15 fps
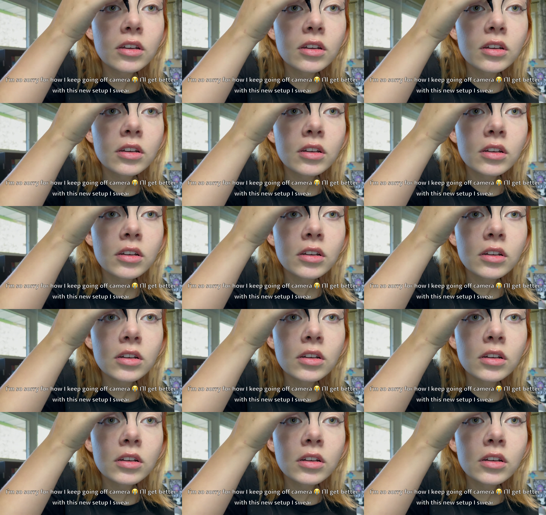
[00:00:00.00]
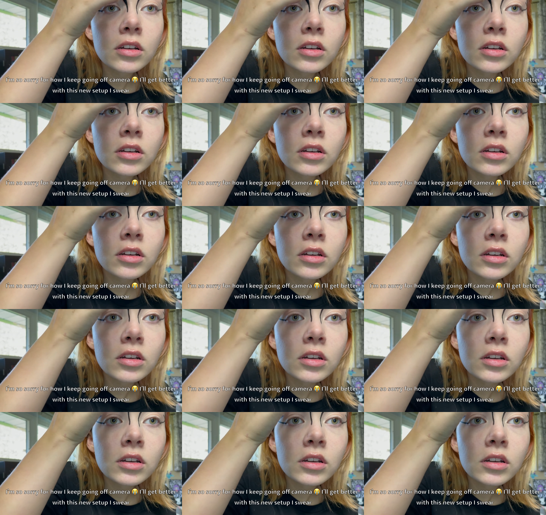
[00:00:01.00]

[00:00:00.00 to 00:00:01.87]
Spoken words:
[no speech]